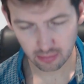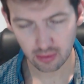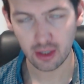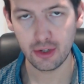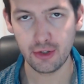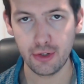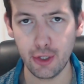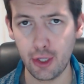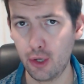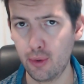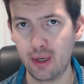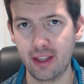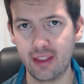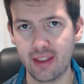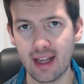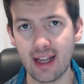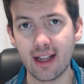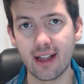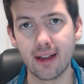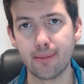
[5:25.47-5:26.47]
Not only
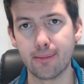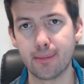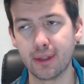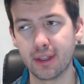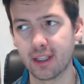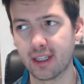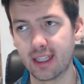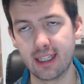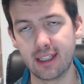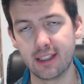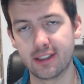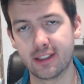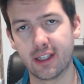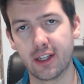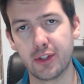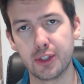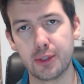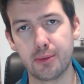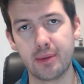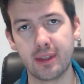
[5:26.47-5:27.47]
that, but the guilds are going
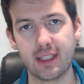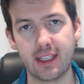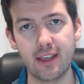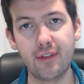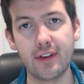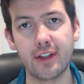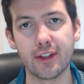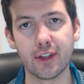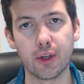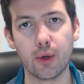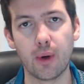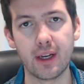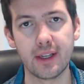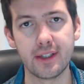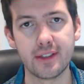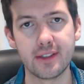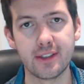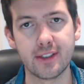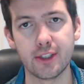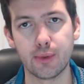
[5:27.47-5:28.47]
to be giving the
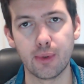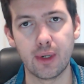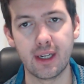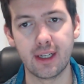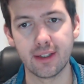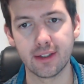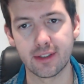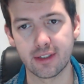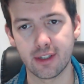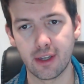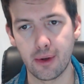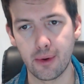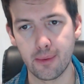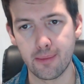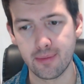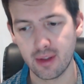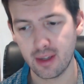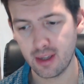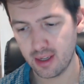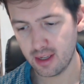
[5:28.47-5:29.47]
quests as well. So
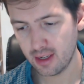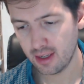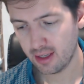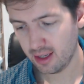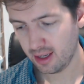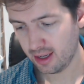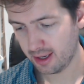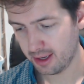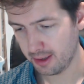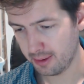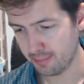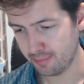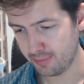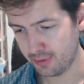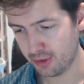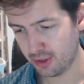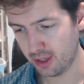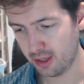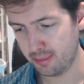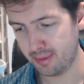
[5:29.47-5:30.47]
you're
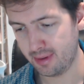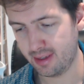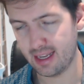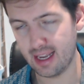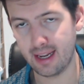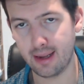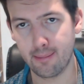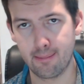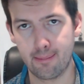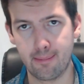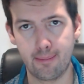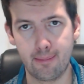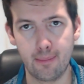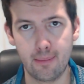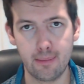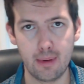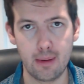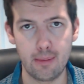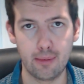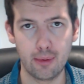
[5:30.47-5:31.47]
going to be getting
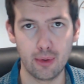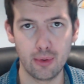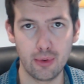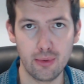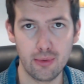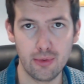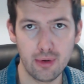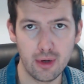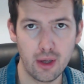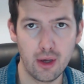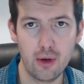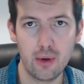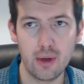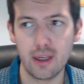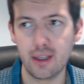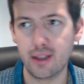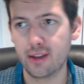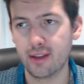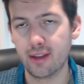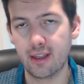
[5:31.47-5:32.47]
people who
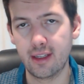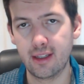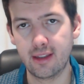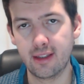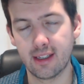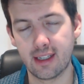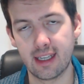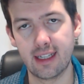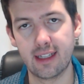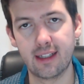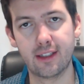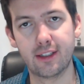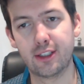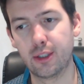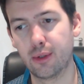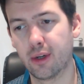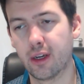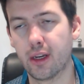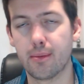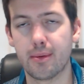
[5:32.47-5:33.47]
in the guilds who are
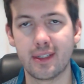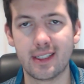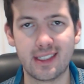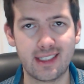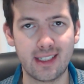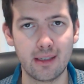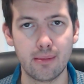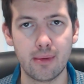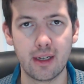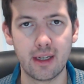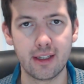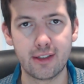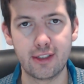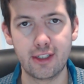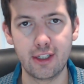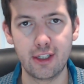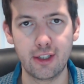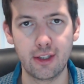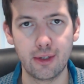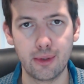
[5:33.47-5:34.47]
going to be similar to
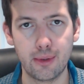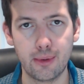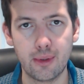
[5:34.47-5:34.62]
you.